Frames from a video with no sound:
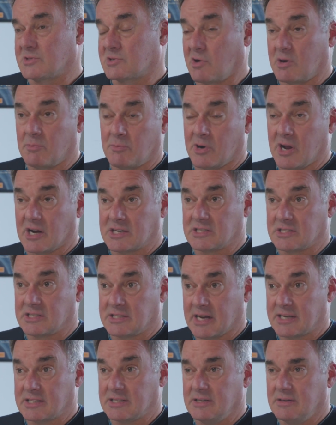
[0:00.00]
screen production
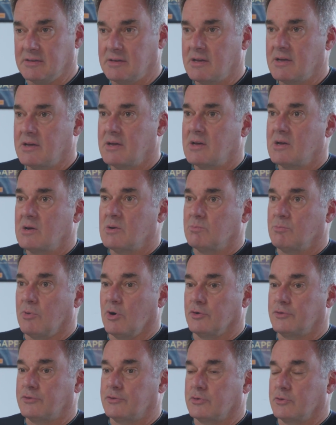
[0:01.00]
sector,
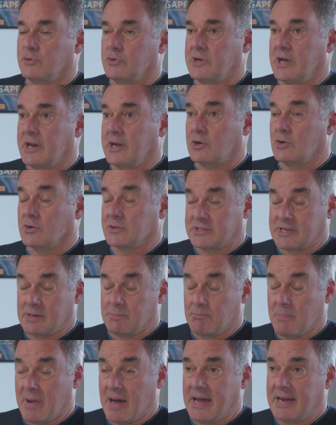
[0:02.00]
both to getting
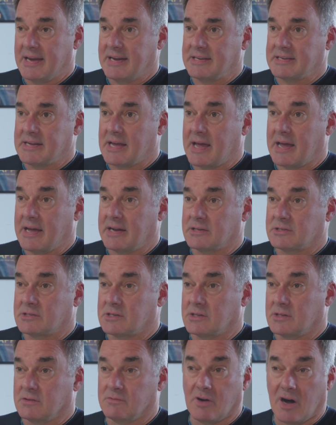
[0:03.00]
content made and
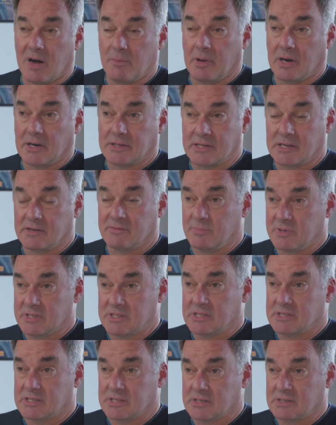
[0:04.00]
to the viability of
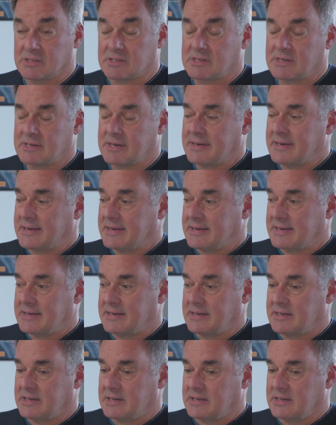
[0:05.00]
businesses.
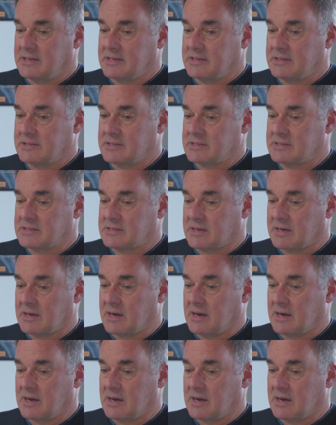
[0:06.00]
It is